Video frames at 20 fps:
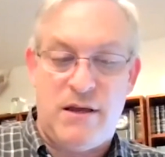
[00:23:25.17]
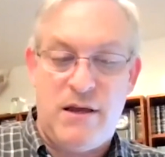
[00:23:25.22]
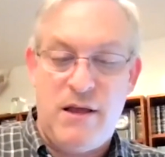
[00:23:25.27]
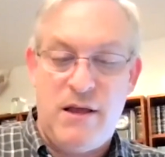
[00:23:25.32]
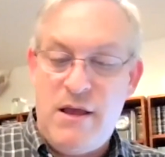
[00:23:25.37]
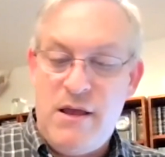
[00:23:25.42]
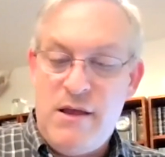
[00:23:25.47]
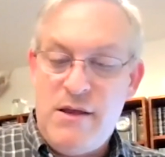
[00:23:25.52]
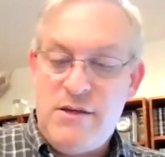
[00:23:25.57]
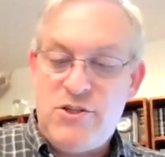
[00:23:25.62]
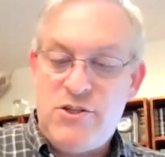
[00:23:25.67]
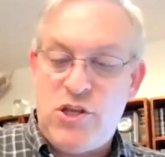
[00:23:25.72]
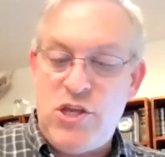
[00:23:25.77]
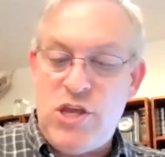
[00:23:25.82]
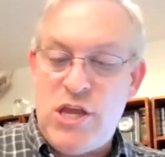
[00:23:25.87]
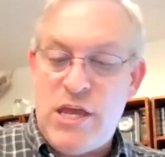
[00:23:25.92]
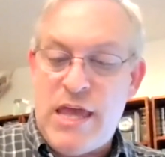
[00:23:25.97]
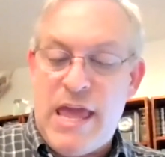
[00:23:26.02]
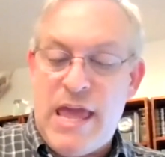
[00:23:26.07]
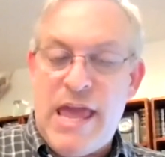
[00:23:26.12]
Uh,
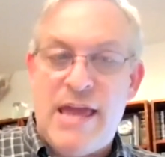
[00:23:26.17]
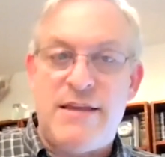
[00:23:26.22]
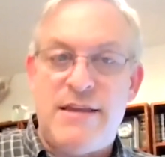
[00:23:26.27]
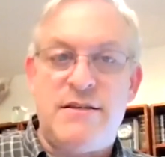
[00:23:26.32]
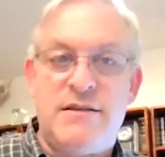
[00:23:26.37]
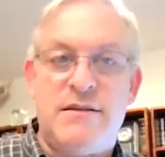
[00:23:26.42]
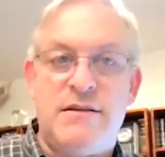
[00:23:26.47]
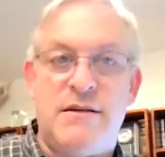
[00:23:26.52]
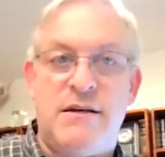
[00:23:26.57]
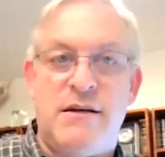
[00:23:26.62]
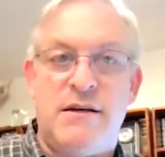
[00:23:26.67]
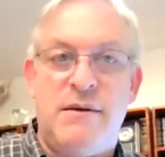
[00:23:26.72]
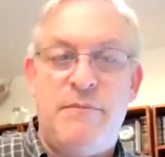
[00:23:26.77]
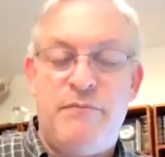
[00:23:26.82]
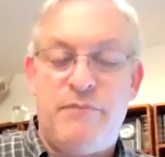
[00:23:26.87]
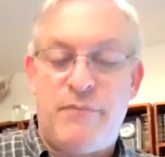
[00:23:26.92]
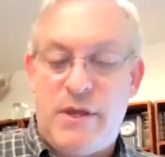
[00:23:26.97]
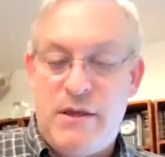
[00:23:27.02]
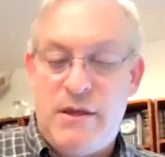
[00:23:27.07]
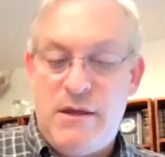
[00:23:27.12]
so you can't.
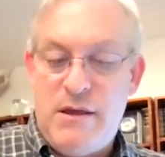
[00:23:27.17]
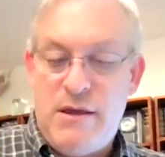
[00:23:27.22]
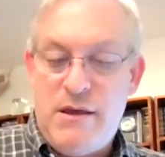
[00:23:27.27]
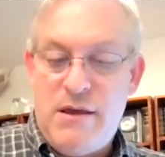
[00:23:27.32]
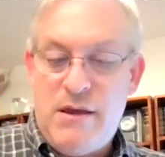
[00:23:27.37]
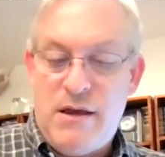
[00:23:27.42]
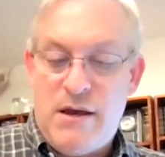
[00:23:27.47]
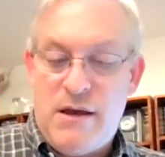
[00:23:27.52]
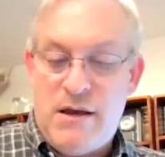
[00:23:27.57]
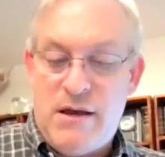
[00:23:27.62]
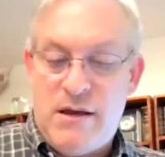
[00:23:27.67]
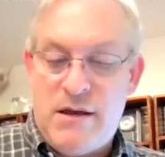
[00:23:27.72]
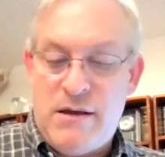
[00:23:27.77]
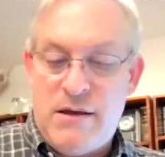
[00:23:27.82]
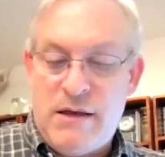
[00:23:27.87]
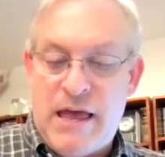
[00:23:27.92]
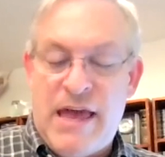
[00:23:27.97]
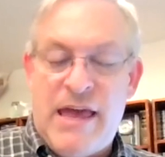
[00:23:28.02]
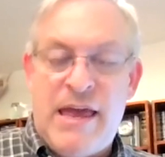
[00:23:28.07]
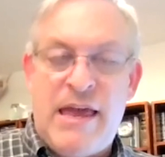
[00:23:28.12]
Um, uh,
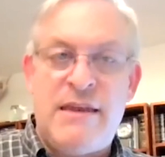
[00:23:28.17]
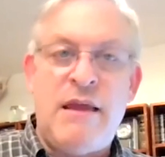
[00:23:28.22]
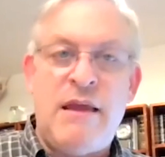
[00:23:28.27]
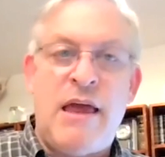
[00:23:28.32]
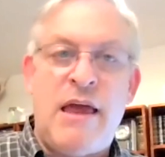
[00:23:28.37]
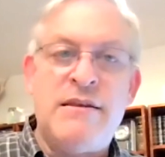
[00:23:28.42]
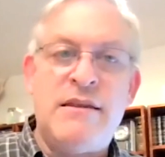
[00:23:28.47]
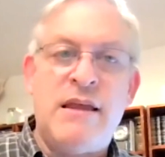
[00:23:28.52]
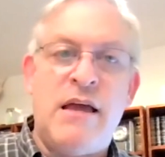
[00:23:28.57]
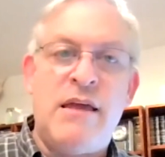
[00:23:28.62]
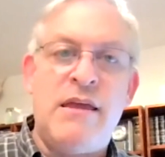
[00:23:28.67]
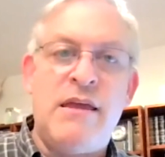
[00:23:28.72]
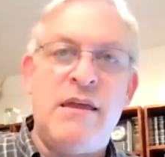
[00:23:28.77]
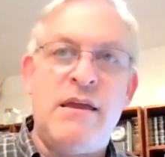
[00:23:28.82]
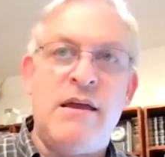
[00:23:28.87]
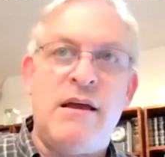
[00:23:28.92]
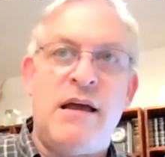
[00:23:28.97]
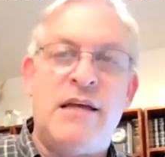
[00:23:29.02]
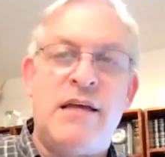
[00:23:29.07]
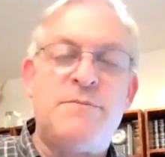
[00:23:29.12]
and and
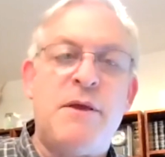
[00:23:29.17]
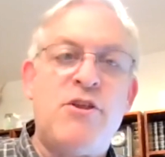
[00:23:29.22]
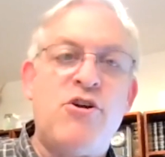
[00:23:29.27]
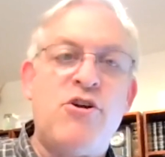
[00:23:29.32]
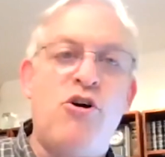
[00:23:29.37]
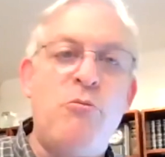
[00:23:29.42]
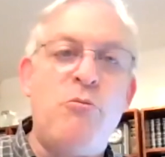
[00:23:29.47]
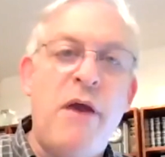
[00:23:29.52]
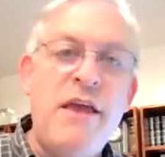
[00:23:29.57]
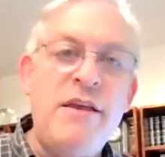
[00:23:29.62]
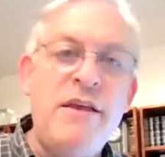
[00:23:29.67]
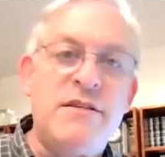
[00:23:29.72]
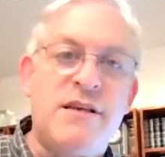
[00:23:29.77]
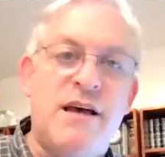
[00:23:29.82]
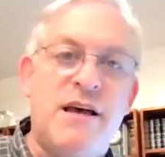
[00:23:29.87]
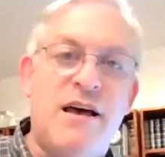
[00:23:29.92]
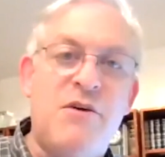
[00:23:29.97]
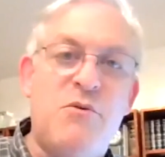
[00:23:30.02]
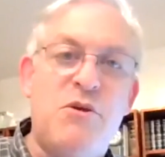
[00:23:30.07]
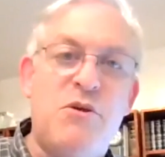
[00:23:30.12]
I uh, I spent the whole
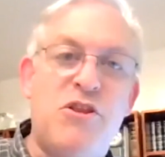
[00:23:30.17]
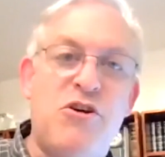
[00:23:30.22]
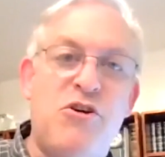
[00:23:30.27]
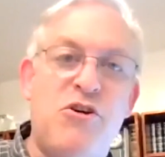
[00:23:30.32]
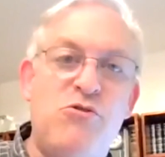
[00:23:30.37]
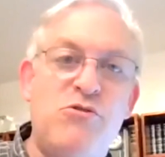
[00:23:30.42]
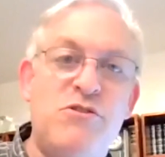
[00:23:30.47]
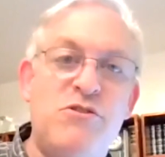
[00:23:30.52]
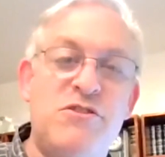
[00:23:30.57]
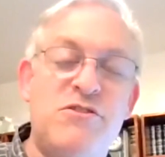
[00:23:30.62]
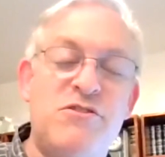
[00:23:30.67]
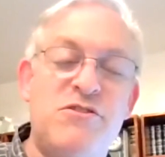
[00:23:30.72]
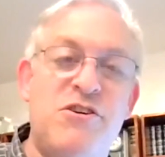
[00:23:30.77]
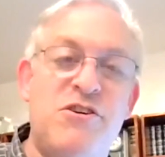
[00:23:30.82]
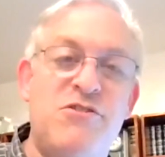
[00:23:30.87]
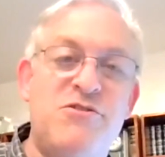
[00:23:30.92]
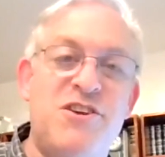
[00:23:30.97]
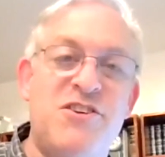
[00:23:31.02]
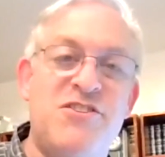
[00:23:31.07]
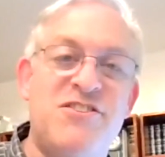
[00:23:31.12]
Pesach with the
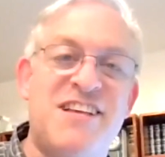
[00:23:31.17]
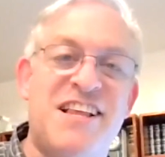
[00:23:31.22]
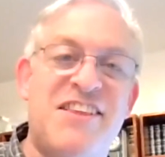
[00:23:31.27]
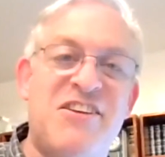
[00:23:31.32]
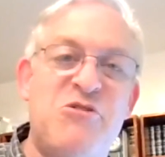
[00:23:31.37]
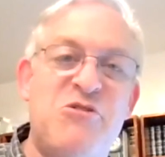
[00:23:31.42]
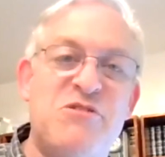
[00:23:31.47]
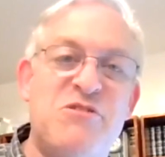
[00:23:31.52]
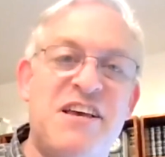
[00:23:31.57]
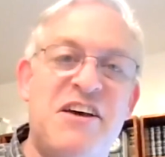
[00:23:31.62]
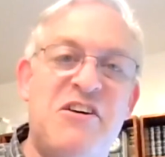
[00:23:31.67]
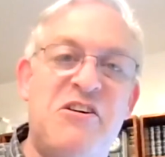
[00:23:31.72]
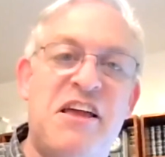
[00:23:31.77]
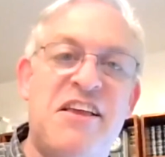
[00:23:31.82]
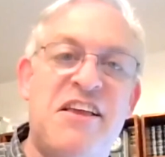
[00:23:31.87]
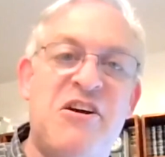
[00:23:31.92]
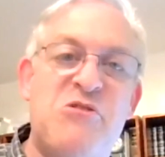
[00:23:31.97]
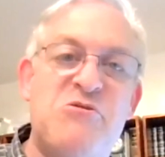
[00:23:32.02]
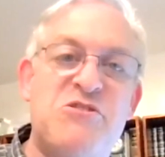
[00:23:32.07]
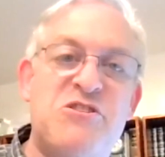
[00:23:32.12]
Holzers at the hotel
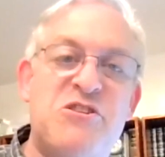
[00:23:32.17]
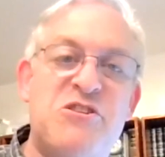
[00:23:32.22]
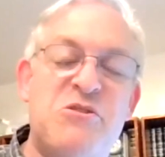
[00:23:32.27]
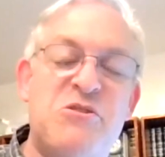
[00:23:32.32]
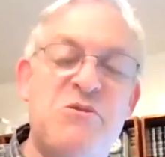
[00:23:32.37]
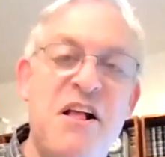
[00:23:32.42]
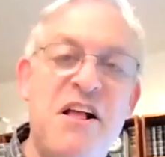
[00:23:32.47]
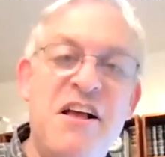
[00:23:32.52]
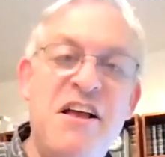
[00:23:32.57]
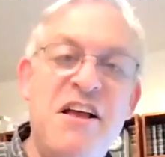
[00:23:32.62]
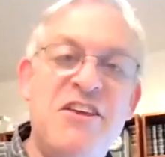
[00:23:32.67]
I go to.